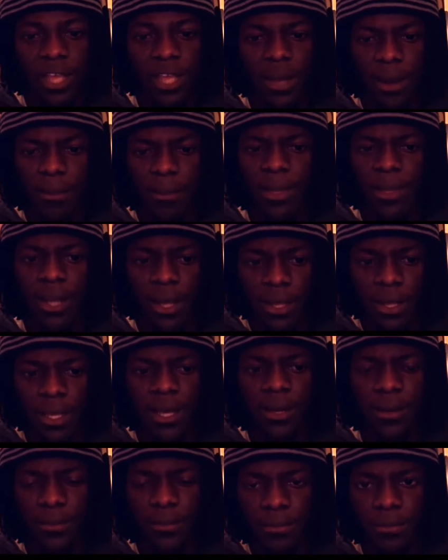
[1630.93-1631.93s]
I mean,
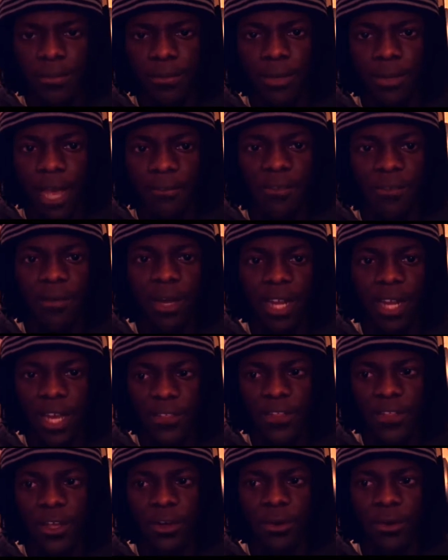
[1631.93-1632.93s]
yeah, everybody I
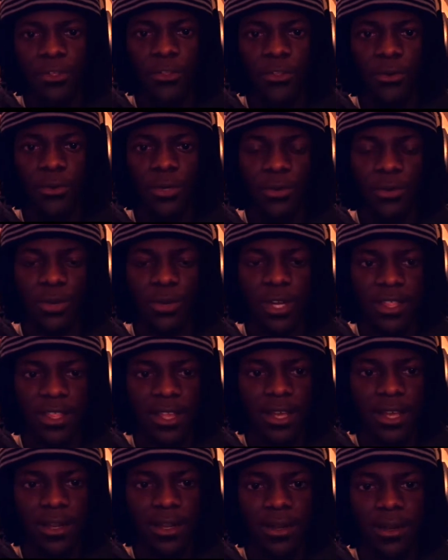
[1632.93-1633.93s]
think goes through it to an
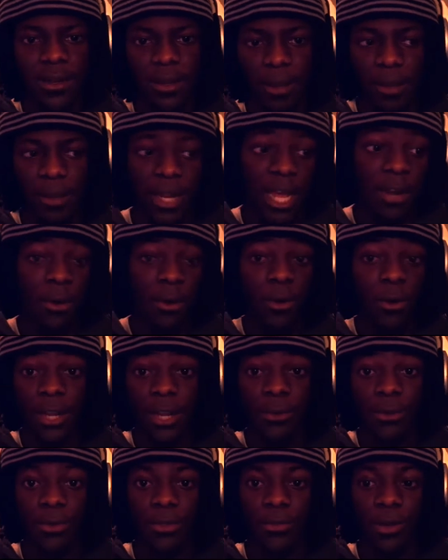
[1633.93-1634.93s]
extent. I mean, I know I
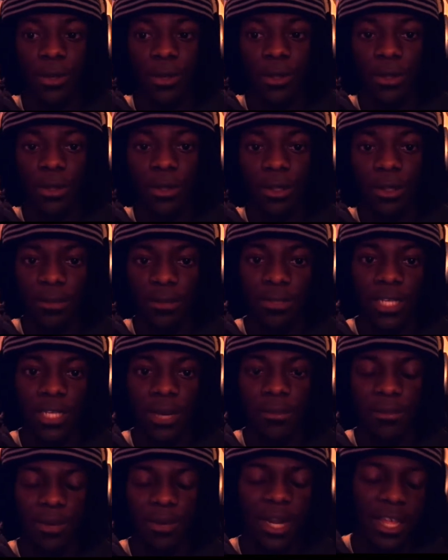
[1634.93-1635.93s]
do as well
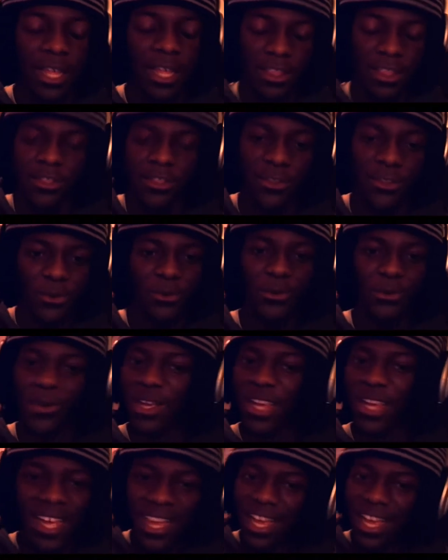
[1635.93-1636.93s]
sometimes, but I just
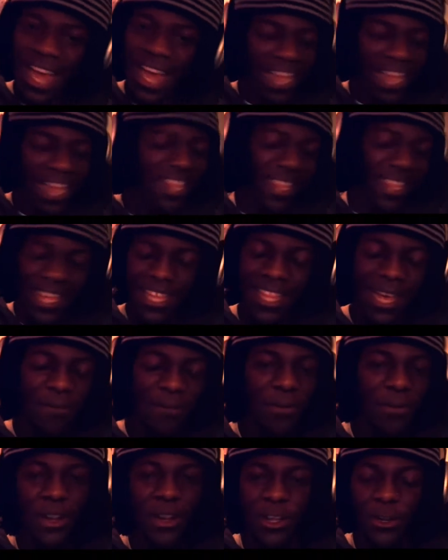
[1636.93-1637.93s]
hit
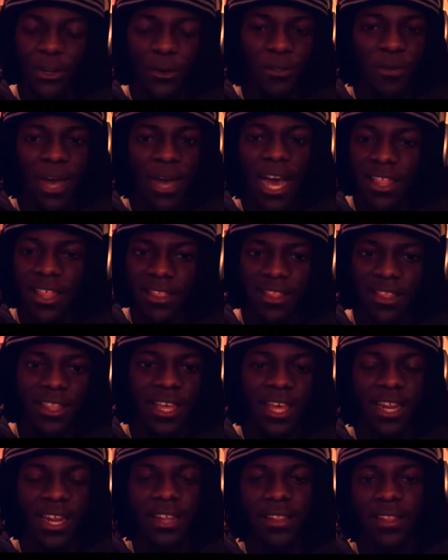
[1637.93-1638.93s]
that button, close my eyes, and just
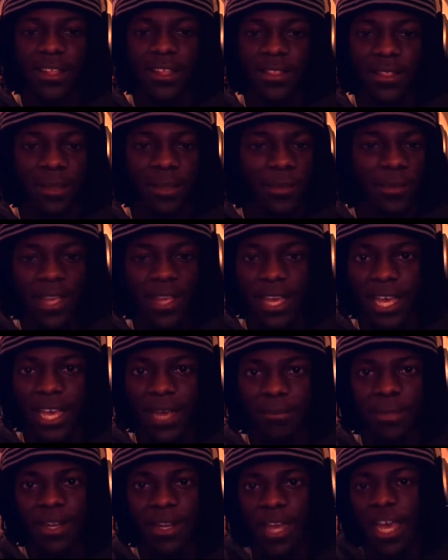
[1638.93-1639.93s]
hit it, and then I'm in the
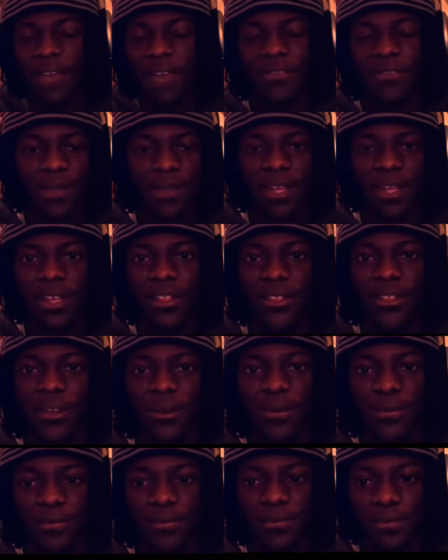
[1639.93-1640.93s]
game, and I have to play.
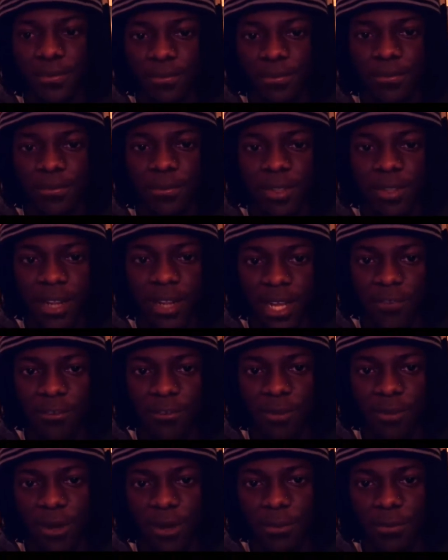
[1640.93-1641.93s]
So. Then I give them
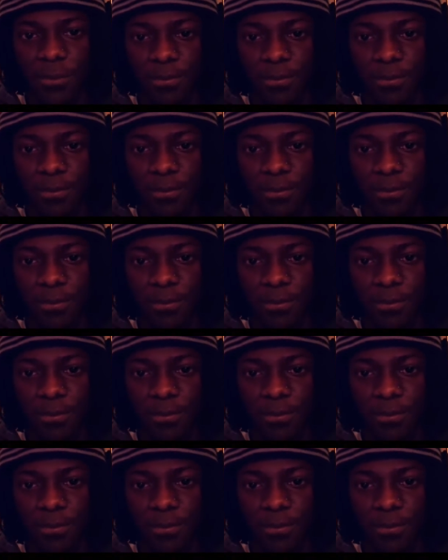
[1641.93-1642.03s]
out.